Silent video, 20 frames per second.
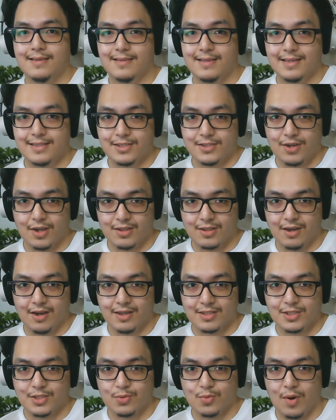it's not
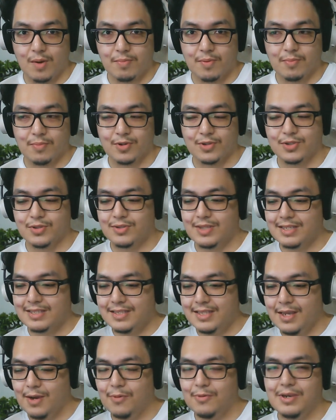hot swappable. So
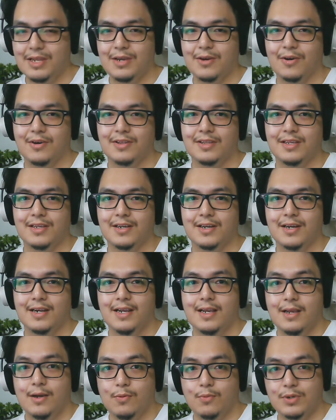that's the only con here,
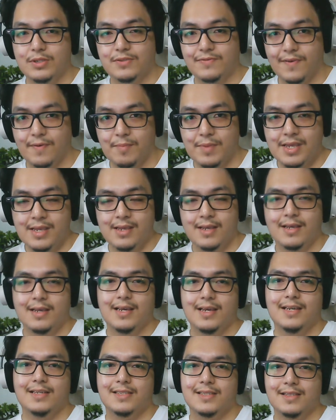which for me
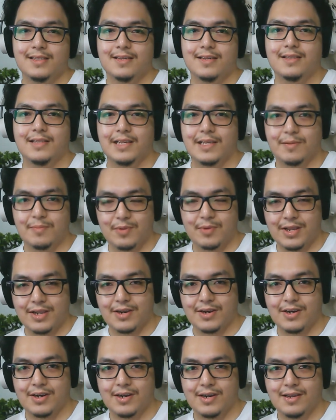isn't a deal
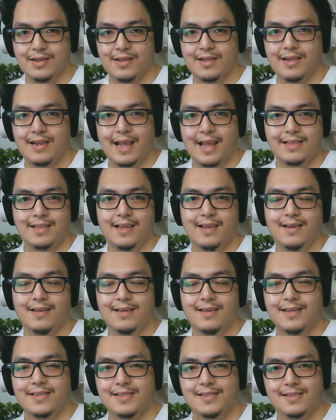breaker.
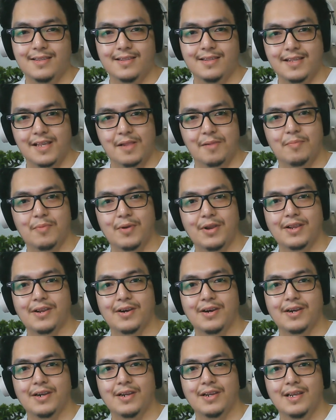Lighting isn't a deal
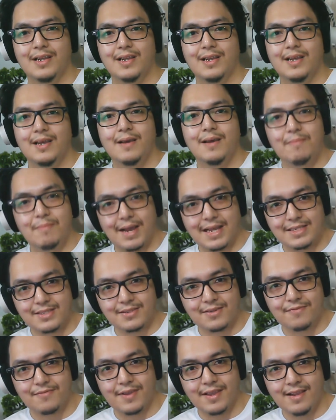breaker.
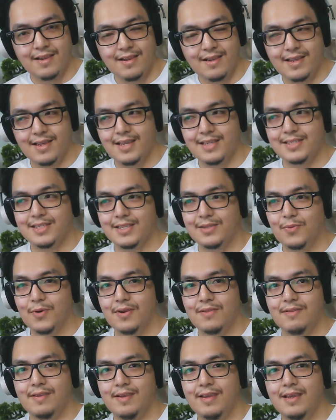Pass or fail? Is it
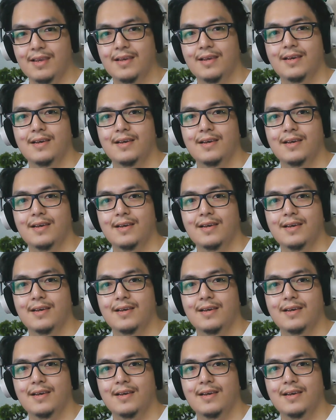worthy?